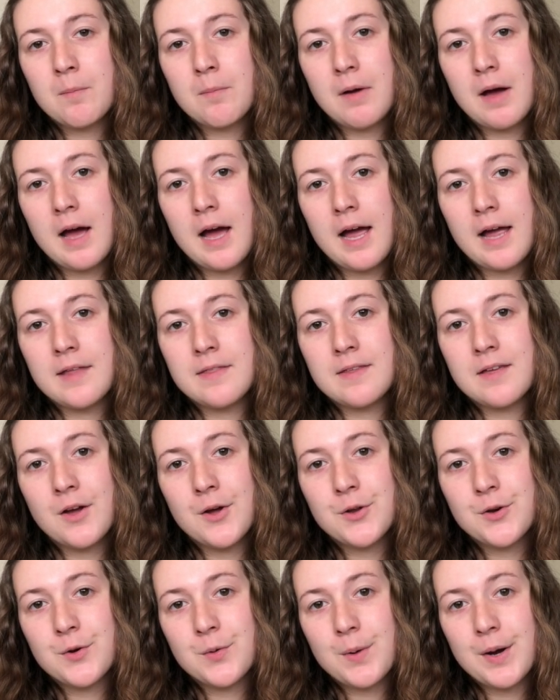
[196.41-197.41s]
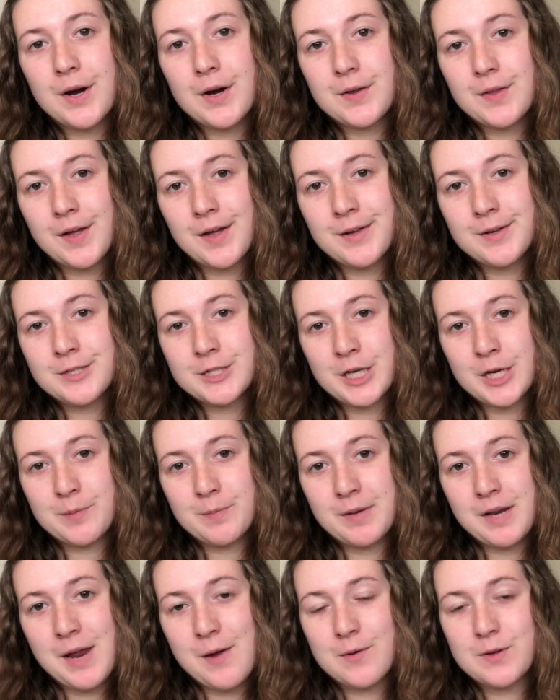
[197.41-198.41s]
by the underwear that
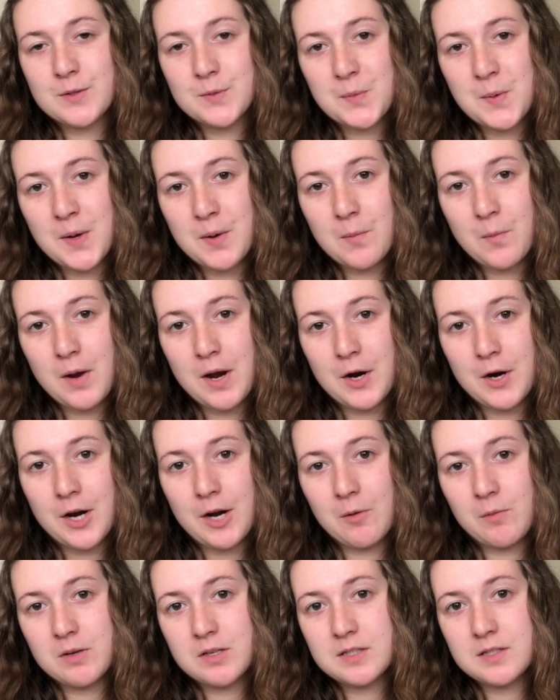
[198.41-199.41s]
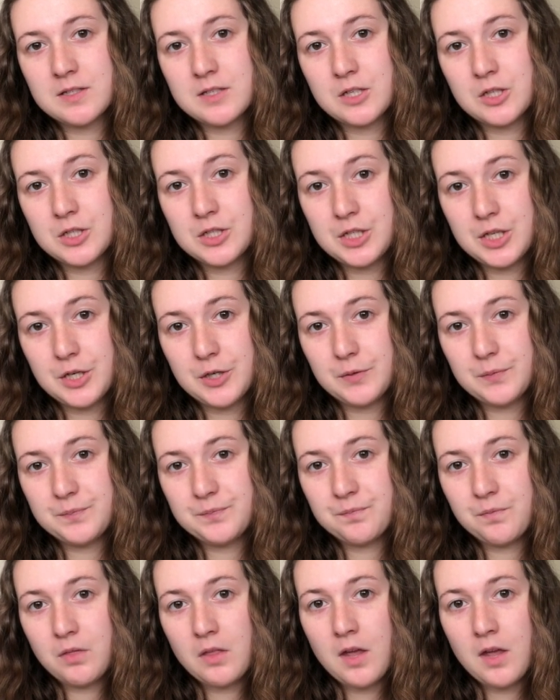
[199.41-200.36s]
JonBenet was wearing was still new.